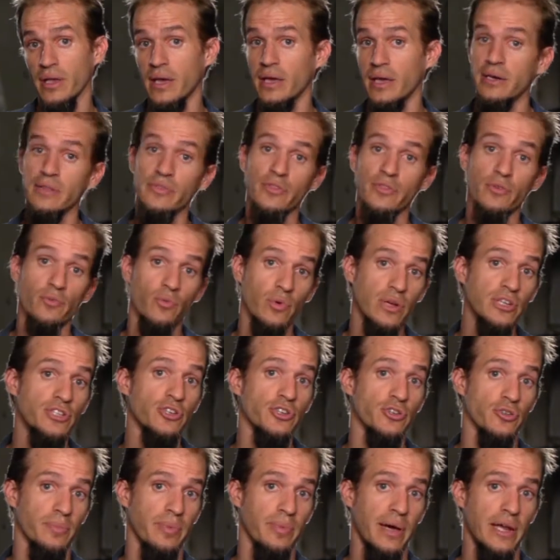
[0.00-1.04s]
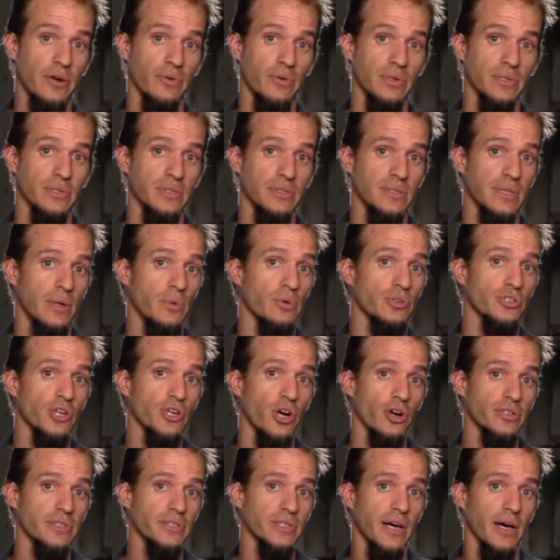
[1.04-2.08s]
and in the original batteries, they were
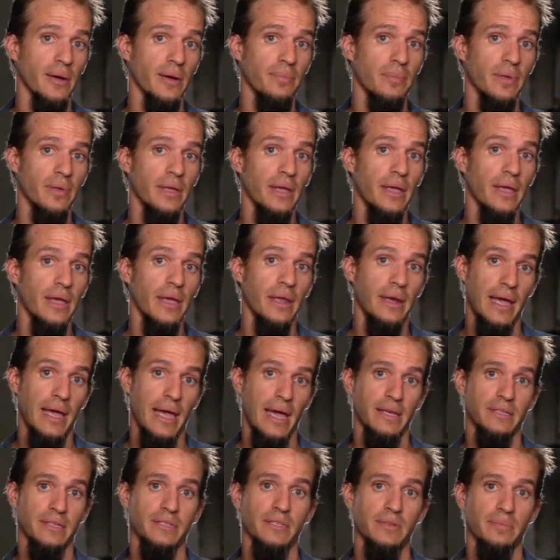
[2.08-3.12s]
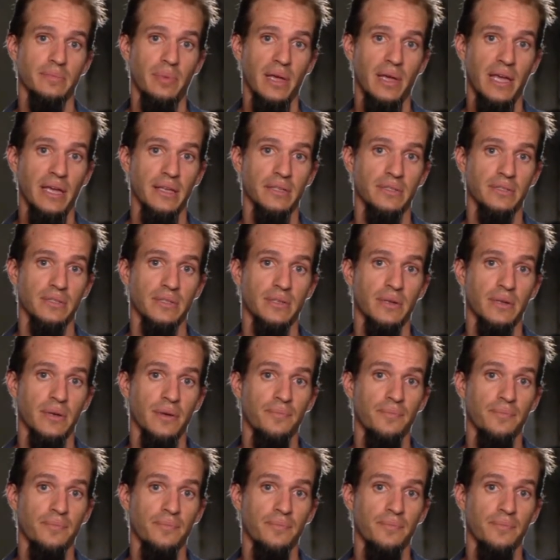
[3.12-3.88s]
tar top and acid based.